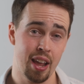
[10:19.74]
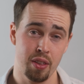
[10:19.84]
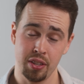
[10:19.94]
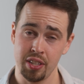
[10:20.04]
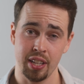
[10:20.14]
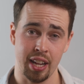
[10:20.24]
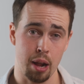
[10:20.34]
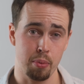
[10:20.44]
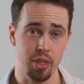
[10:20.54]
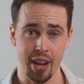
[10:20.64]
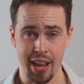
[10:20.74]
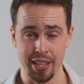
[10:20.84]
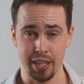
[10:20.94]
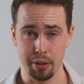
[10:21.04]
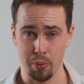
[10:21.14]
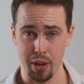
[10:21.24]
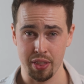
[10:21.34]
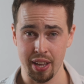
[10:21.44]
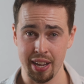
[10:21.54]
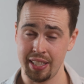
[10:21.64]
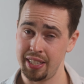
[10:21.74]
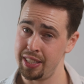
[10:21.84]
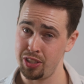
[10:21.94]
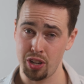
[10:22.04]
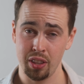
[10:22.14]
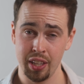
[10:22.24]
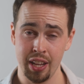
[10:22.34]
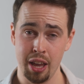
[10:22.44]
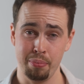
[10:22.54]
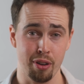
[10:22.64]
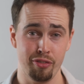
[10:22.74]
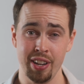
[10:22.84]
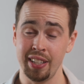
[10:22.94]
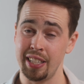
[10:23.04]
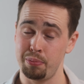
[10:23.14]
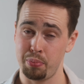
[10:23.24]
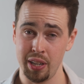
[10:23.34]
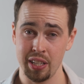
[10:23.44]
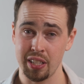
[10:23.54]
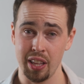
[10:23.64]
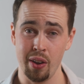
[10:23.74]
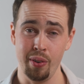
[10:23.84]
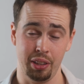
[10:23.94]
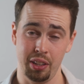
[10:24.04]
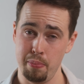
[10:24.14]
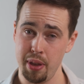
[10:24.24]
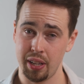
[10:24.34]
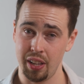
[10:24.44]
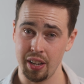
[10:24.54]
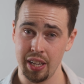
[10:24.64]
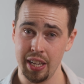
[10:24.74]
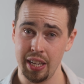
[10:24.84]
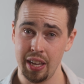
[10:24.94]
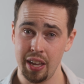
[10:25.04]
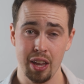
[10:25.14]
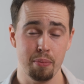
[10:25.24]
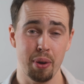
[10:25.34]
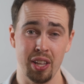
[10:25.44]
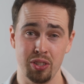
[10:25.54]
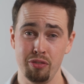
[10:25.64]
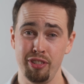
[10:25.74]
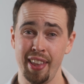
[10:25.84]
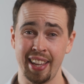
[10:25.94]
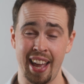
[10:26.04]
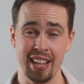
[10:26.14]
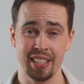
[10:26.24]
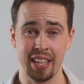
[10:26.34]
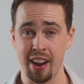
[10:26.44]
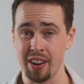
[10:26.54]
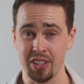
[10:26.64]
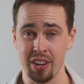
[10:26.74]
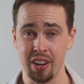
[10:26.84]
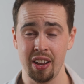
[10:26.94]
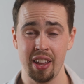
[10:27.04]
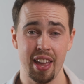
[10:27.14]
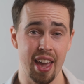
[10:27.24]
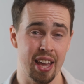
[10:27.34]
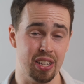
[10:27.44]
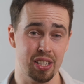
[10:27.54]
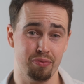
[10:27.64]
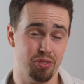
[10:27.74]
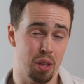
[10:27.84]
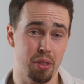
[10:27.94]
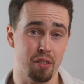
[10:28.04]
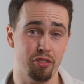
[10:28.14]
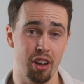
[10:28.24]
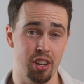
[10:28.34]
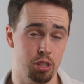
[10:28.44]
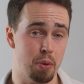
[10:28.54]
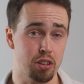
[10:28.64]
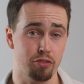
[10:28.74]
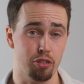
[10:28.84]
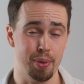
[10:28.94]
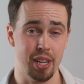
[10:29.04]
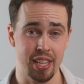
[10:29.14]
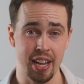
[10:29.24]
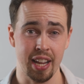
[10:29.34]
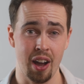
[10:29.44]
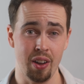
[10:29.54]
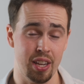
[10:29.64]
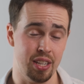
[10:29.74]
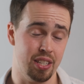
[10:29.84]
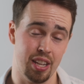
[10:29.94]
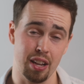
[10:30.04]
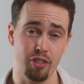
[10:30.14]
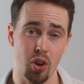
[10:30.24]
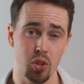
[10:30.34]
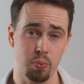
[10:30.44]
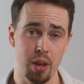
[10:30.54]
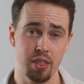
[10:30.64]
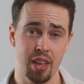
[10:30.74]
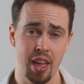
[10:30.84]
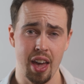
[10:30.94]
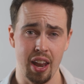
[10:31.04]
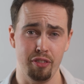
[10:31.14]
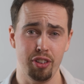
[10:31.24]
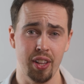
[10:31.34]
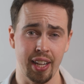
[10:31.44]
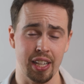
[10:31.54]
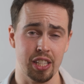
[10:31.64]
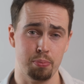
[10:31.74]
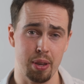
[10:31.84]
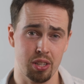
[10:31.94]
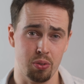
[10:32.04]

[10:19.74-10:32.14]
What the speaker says: this is the camera that I ended up with. It's certainly not perfect, it's pretty slow and a little bit clunky, but I do feel like it has character and is something fun, especially for me to take out and take photos with. And I feel like it speaks to